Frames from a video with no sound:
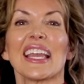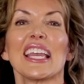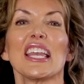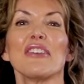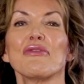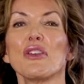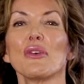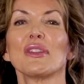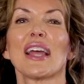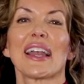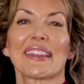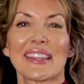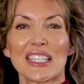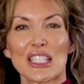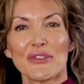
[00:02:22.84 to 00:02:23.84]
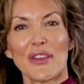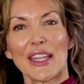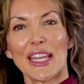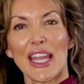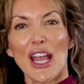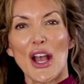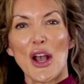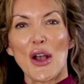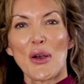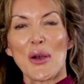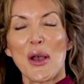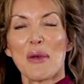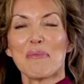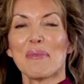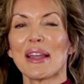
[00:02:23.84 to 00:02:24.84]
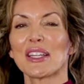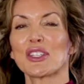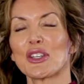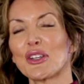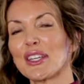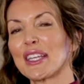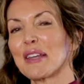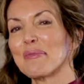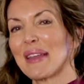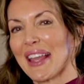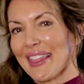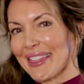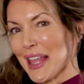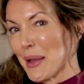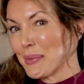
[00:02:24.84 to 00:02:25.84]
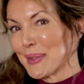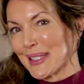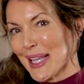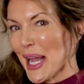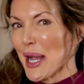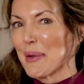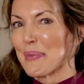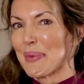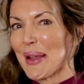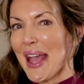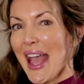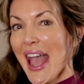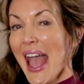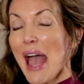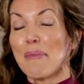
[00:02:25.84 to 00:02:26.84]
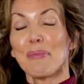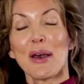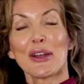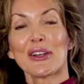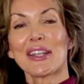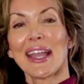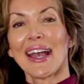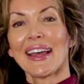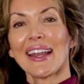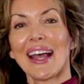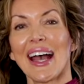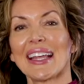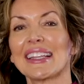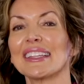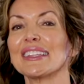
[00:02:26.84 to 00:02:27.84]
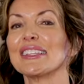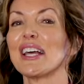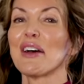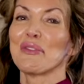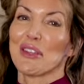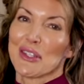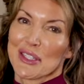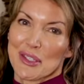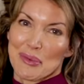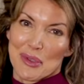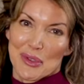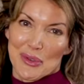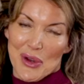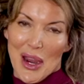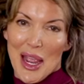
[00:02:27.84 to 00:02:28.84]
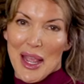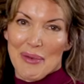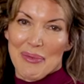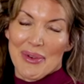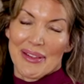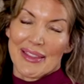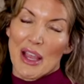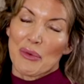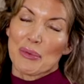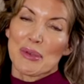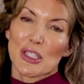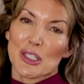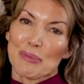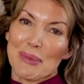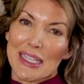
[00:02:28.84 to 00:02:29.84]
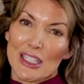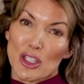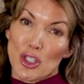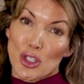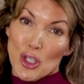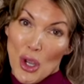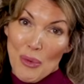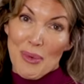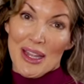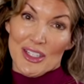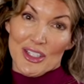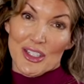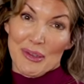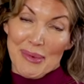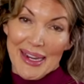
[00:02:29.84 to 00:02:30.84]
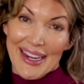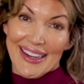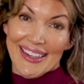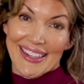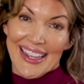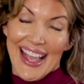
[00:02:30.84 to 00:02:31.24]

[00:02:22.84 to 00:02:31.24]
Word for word: If you like this video, make sure you give me a thumbs up. Better yet, I'd love you to subscribe. That would just mean so much to me.